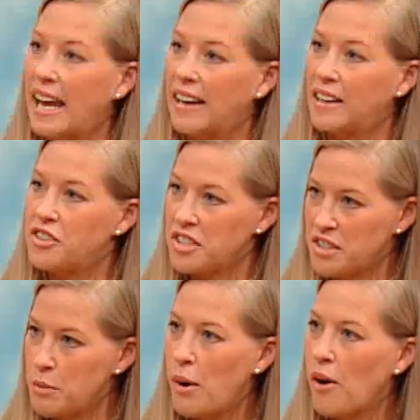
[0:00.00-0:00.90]
and had
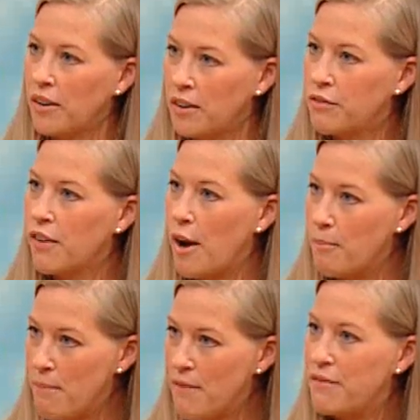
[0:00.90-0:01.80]
just departed
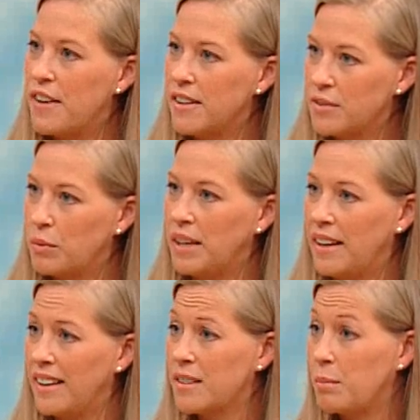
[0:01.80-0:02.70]
from Memphis when
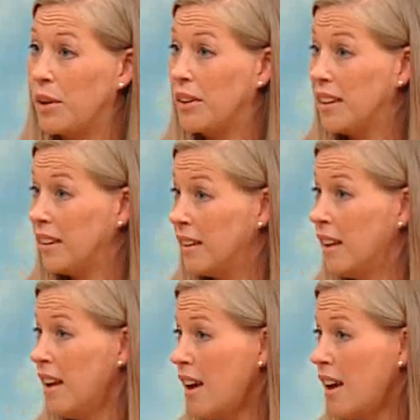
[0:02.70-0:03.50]
it exploded wow.